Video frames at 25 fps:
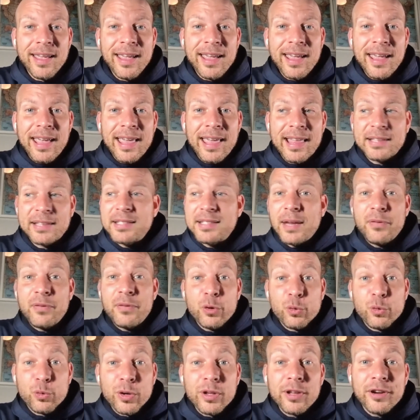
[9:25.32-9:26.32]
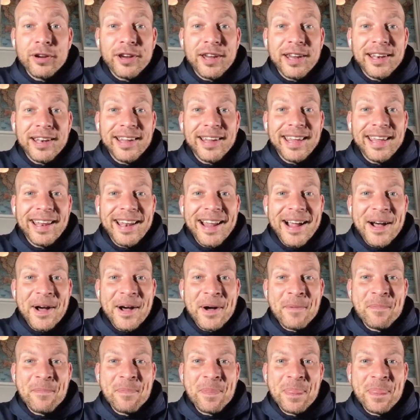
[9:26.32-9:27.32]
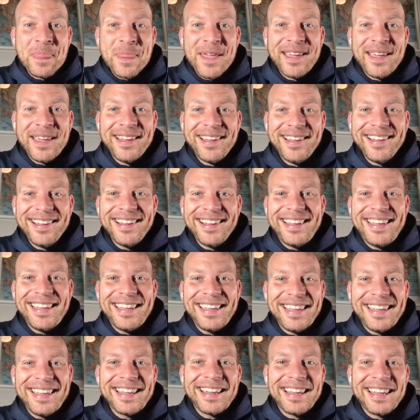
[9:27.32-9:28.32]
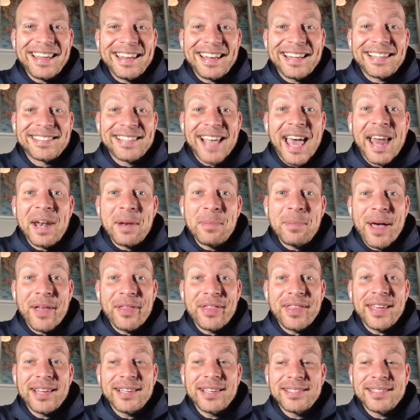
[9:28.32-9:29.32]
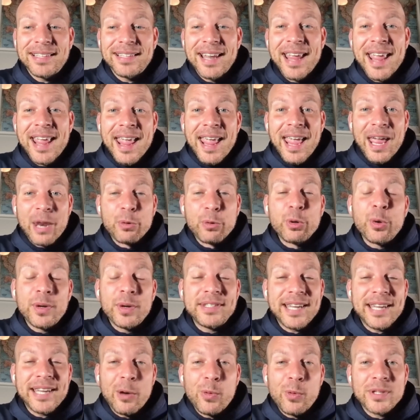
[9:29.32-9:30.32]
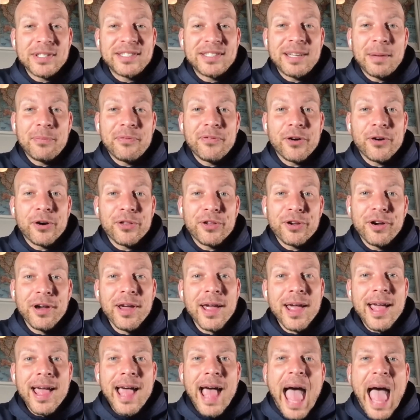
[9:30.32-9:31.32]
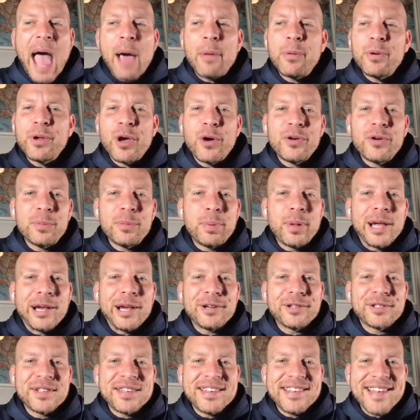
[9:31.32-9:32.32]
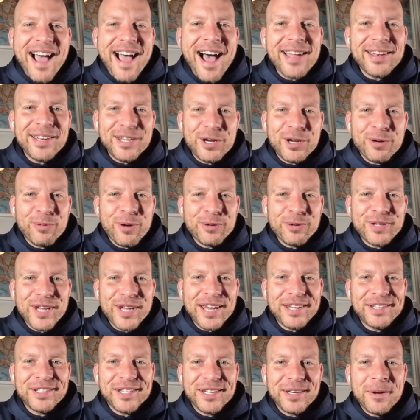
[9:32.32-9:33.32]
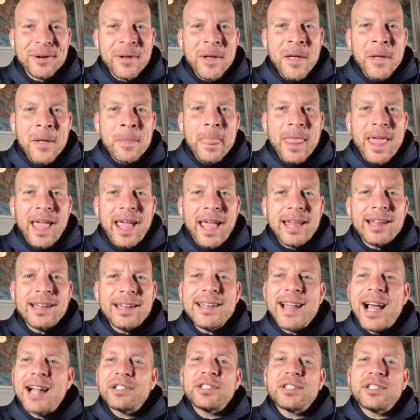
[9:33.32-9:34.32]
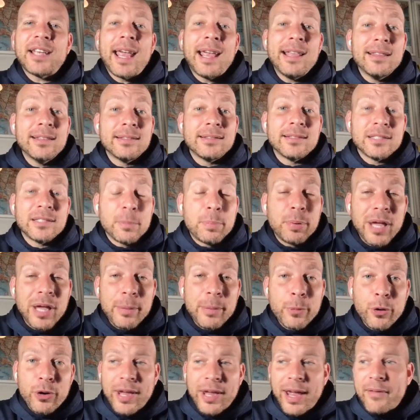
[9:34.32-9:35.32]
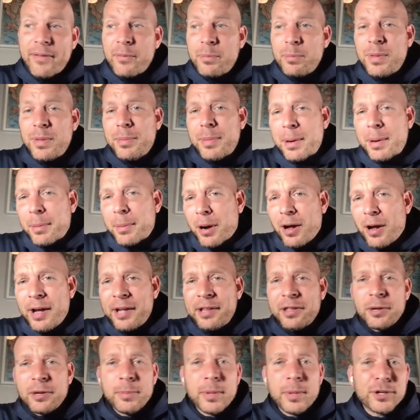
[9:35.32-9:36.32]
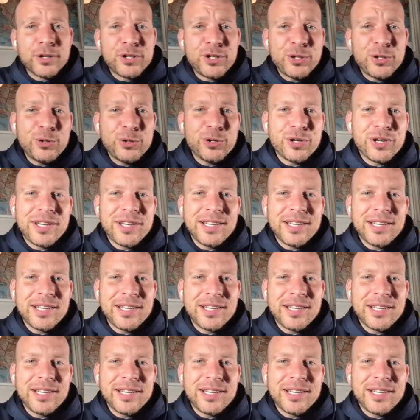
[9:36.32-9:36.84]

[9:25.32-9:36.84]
And I'd say if you really are going to get excited about this and really want to take it one step further, I would go to players not in your rotation. And not just say, hey, listen, to play more, you have to be a better ball handler, better shooter.